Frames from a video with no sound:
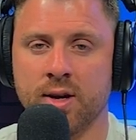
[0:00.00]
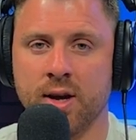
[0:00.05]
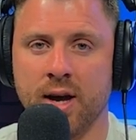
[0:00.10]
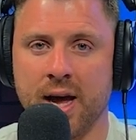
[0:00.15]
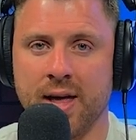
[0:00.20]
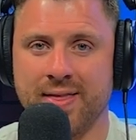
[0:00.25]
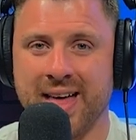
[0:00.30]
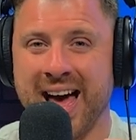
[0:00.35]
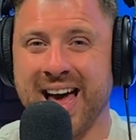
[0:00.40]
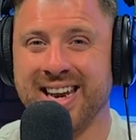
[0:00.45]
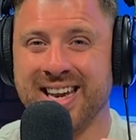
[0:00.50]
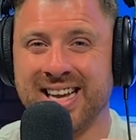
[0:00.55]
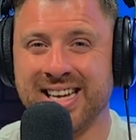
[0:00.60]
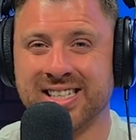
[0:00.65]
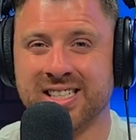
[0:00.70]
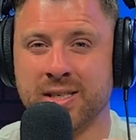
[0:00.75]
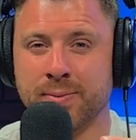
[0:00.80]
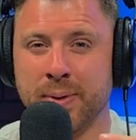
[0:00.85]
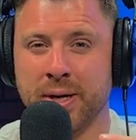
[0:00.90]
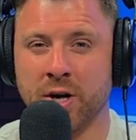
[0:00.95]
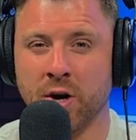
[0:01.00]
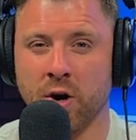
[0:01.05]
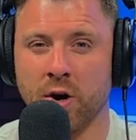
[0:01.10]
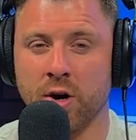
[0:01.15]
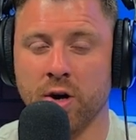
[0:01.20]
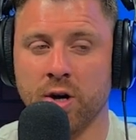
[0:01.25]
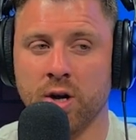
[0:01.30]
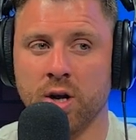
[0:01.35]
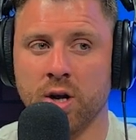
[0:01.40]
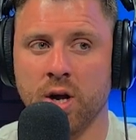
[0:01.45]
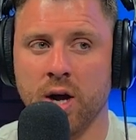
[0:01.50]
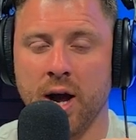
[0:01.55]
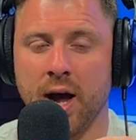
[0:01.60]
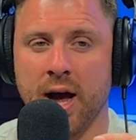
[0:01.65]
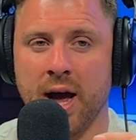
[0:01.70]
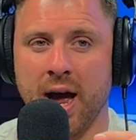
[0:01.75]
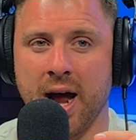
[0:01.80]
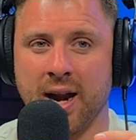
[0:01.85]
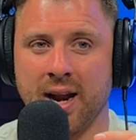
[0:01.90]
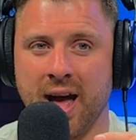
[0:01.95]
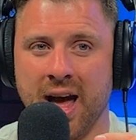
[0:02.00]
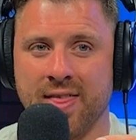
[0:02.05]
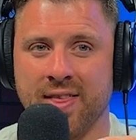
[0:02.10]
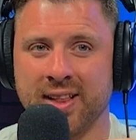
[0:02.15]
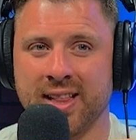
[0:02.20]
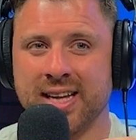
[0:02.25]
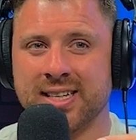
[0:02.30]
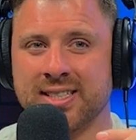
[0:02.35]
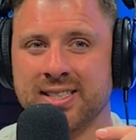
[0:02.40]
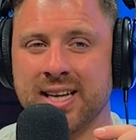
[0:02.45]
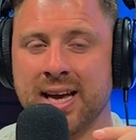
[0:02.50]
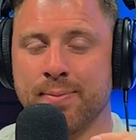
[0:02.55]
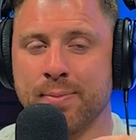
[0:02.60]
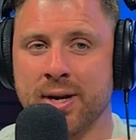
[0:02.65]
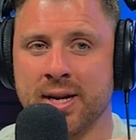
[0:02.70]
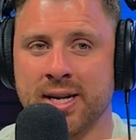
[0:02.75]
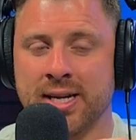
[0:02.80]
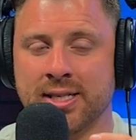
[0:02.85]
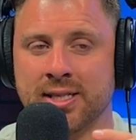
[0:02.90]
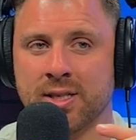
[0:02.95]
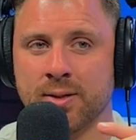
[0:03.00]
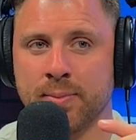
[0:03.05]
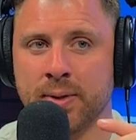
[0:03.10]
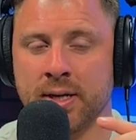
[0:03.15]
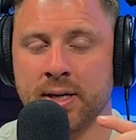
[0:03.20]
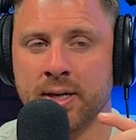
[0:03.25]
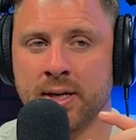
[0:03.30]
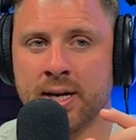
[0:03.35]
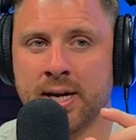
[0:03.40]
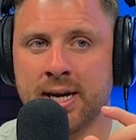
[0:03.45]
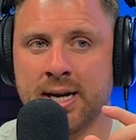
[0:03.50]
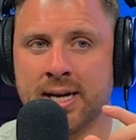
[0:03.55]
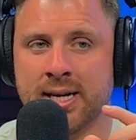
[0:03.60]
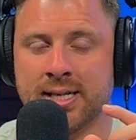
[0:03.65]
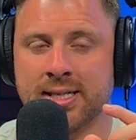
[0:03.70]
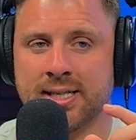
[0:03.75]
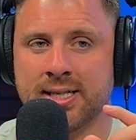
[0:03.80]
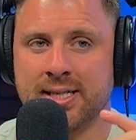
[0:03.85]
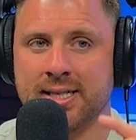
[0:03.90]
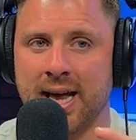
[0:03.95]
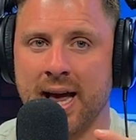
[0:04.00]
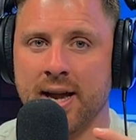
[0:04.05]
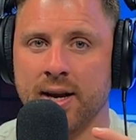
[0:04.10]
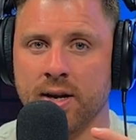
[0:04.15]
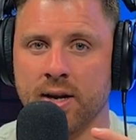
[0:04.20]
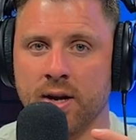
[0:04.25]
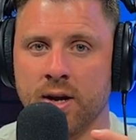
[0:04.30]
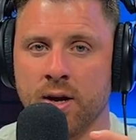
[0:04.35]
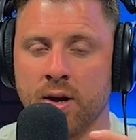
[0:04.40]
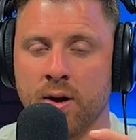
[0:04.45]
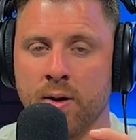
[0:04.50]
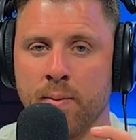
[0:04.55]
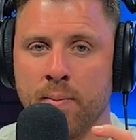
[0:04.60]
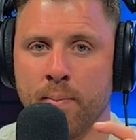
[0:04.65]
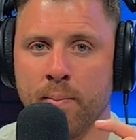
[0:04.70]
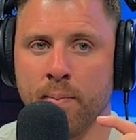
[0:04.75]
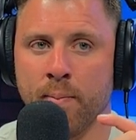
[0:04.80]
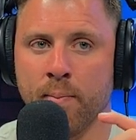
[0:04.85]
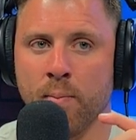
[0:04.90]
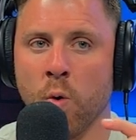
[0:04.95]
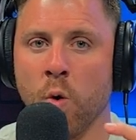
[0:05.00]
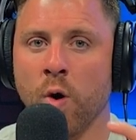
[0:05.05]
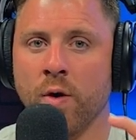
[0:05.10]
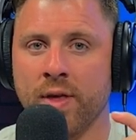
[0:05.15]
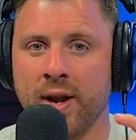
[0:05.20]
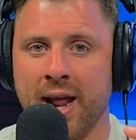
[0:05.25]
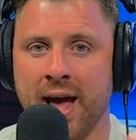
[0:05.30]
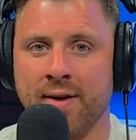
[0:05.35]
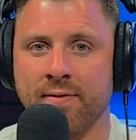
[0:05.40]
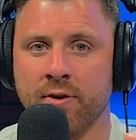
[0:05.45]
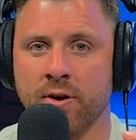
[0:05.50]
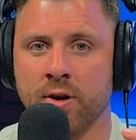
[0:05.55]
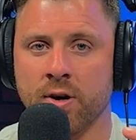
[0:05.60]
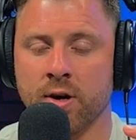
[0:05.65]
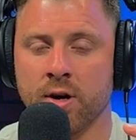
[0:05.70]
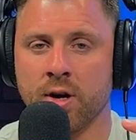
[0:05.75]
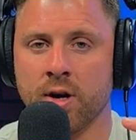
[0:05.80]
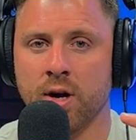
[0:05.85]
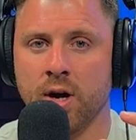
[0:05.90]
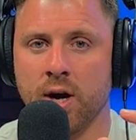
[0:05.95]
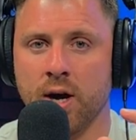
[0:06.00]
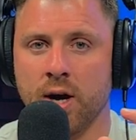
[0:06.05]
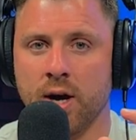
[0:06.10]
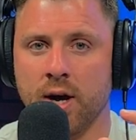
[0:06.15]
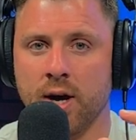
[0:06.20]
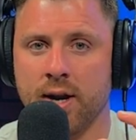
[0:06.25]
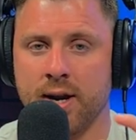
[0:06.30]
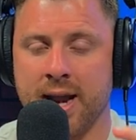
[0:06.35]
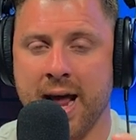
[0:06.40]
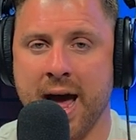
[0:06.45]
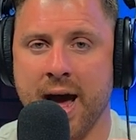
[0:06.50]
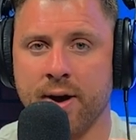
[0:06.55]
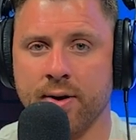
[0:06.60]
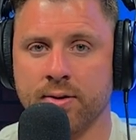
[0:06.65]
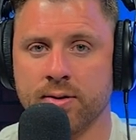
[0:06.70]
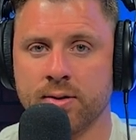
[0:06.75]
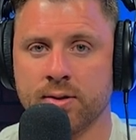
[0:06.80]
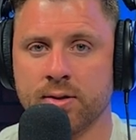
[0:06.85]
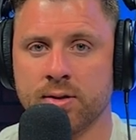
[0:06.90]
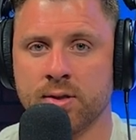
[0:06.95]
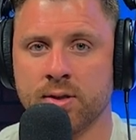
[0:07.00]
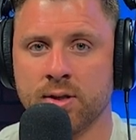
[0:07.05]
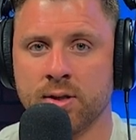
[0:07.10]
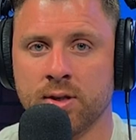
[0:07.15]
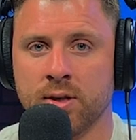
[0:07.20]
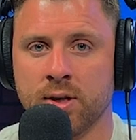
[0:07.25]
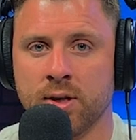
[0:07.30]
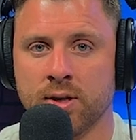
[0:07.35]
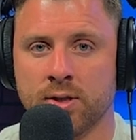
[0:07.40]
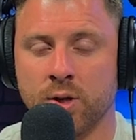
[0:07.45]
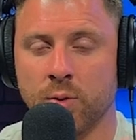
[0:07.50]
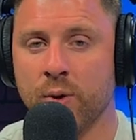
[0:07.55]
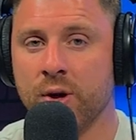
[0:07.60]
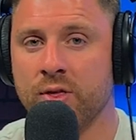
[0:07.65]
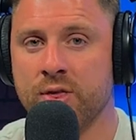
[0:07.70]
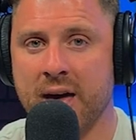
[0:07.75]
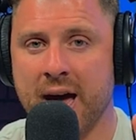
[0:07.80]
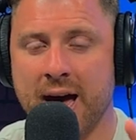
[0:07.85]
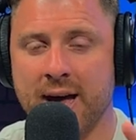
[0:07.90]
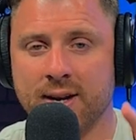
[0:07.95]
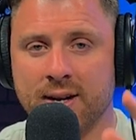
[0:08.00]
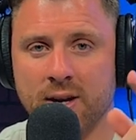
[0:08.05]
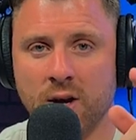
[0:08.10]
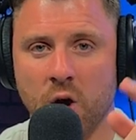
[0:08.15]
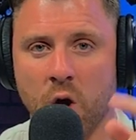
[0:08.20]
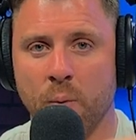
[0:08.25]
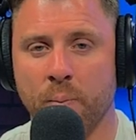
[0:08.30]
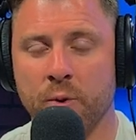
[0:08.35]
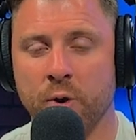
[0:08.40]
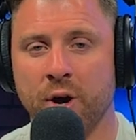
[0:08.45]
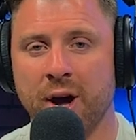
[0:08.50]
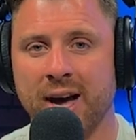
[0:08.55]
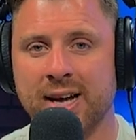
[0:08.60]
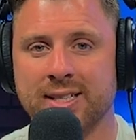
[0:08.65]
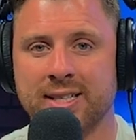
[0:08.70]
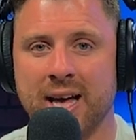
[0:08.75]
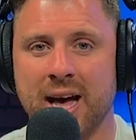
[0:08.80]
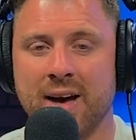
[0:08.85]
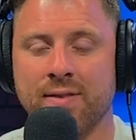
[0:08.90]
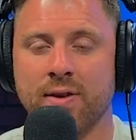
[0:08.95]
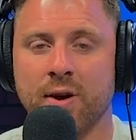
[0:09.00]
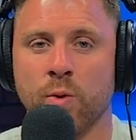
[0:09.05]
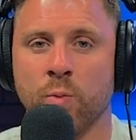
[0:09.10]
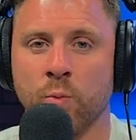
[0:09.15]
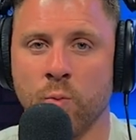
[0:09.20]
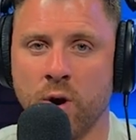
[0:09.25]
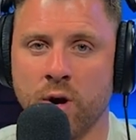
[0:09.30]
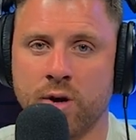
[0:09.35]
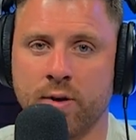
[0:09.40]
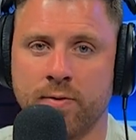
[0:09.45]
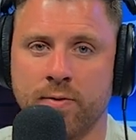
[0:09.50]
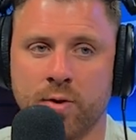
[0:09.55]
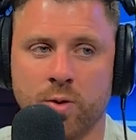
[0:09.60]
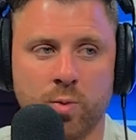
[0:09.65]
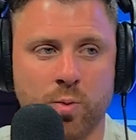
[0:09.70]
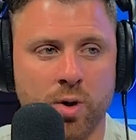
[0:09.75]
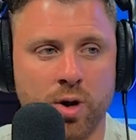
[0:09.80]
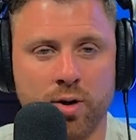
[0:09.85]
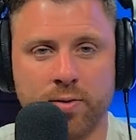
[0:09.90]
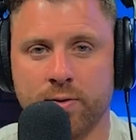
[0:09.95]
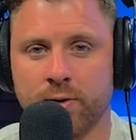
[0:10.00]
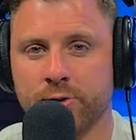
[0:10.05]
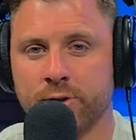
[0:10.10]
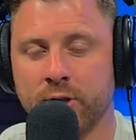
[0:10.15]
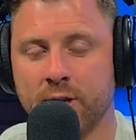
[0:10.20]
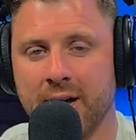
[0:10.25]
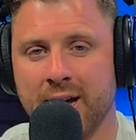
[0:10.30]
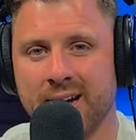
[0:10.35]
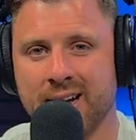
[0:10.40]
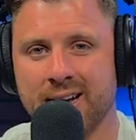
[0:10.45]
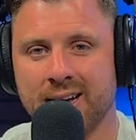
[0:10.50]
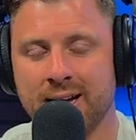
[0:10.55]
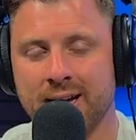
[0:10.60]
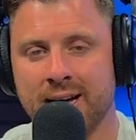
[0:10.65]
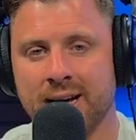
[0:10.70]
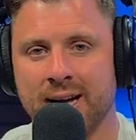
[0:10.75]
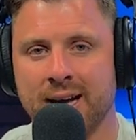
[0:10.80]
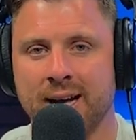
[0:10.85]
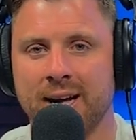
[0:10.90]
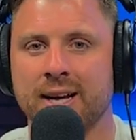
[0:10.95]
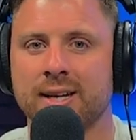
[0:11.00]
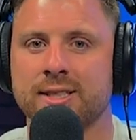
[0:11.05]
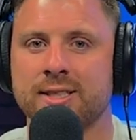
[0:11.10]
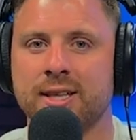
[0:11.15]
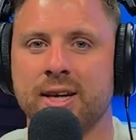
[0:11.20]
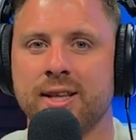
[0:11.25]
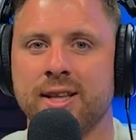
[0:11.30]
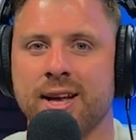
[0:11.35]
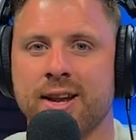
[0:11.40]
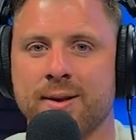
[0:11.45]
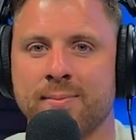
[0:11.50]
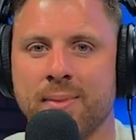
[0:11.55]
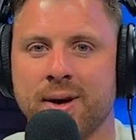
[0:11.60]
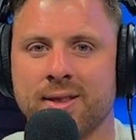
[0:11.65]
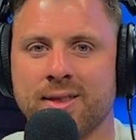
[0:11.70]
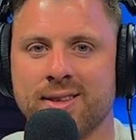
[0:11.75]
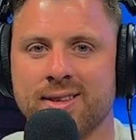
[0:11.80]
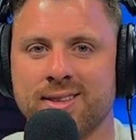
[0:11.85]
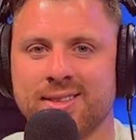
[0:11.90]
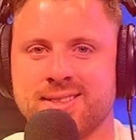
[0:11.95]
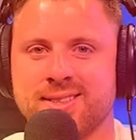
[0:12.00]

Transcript: And that needs to be heard. And I think that statement needs to be sent more than ever now. So with that, hope you guys have a wonderful, wonderful July. I'll see you at the end of the month.